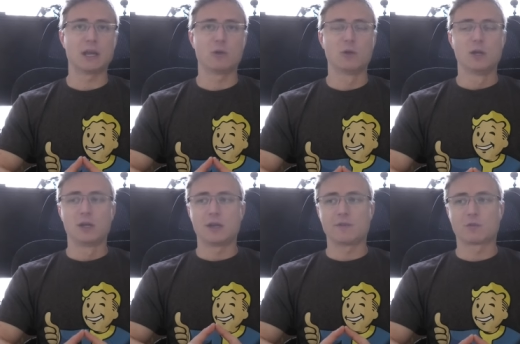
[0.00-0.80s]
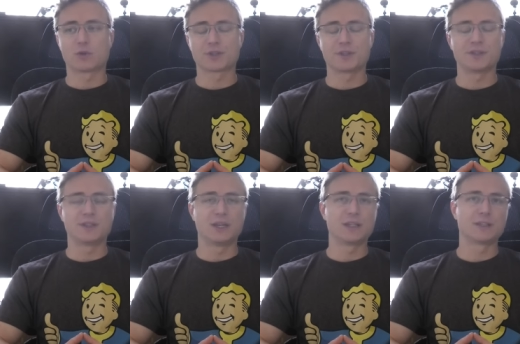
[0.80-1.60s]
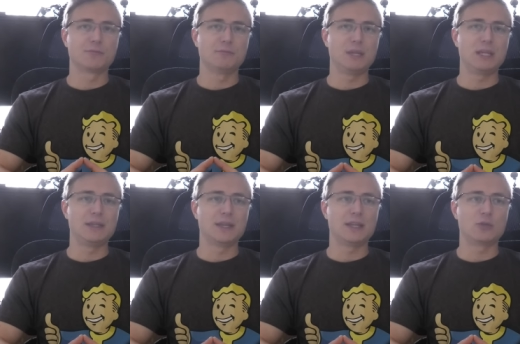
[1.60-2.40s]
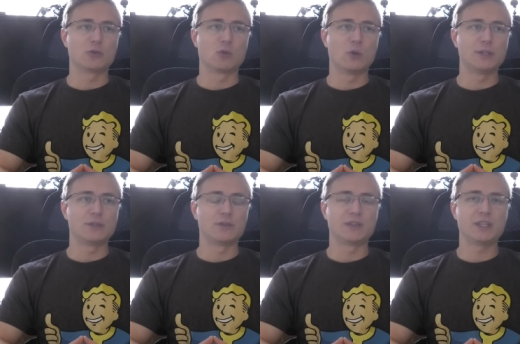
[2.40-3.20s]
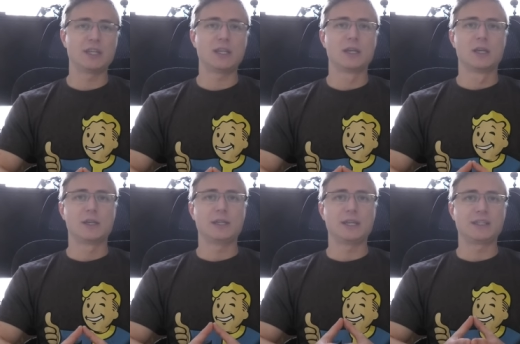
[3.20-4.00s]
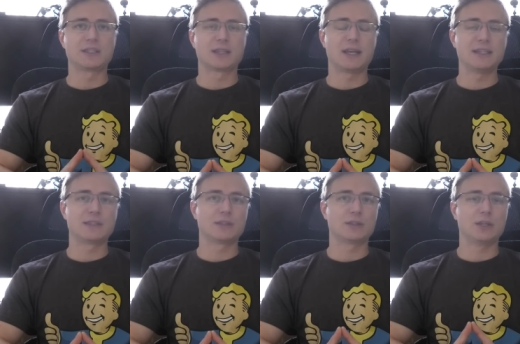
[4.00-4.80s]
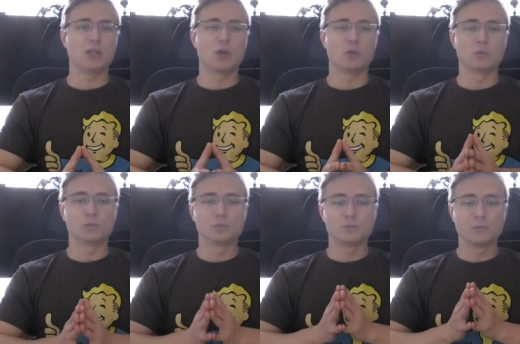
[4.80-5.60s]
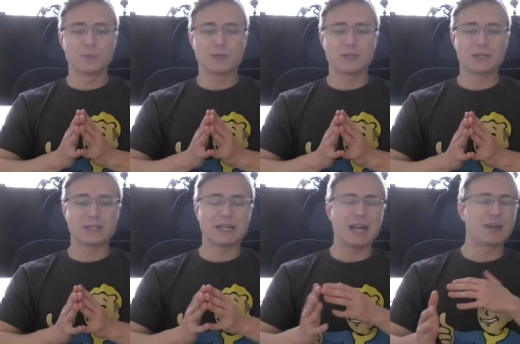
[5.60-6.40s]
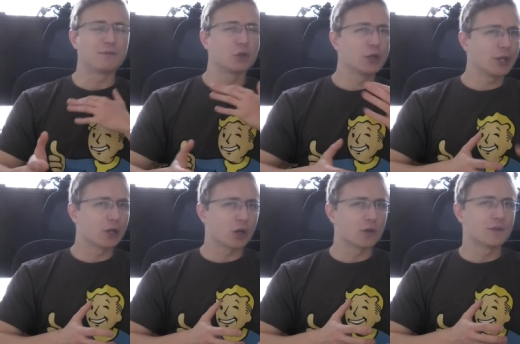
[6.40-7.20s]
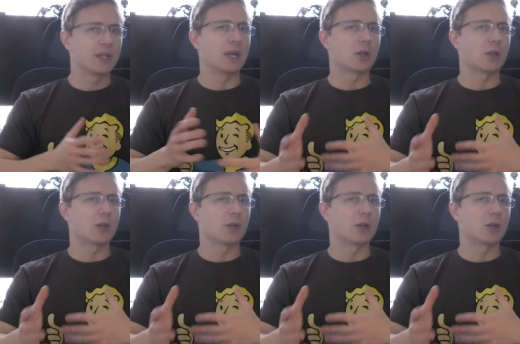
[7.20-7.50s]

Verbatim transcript: Now, of course, this does mean that you're going to see a slight, you know, kind of learning curve that